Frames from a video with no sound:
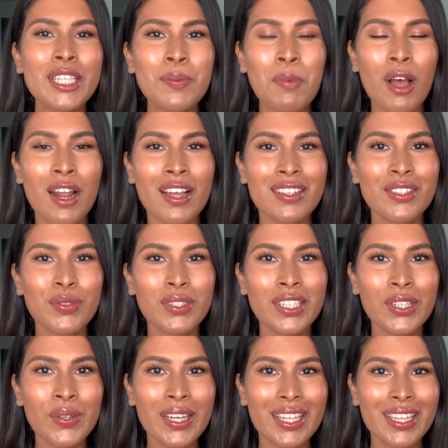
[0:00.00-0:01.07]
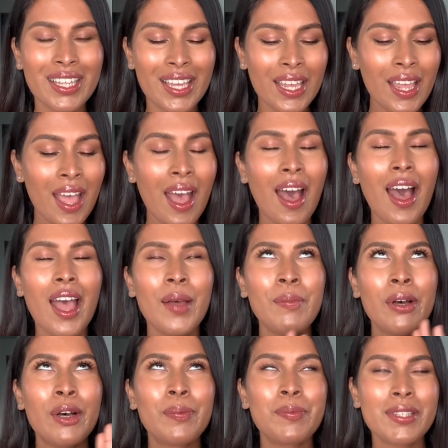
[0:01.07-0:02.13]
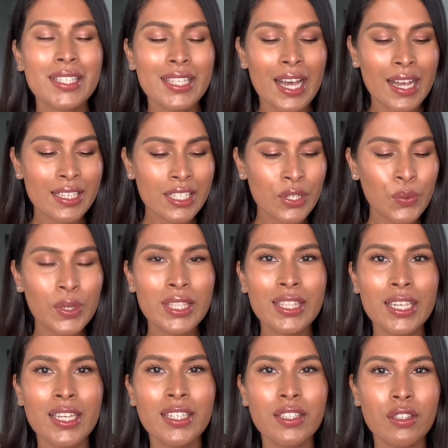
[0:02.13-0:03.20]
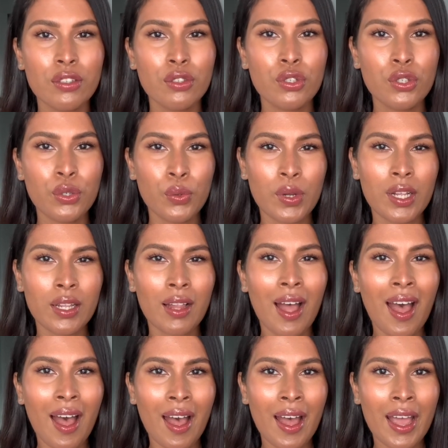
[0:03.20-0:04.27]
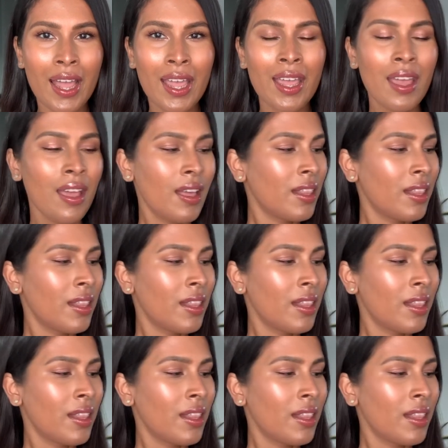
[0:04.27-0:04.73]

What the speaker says: products really quickly. I'm obsessed with this Jewel Eye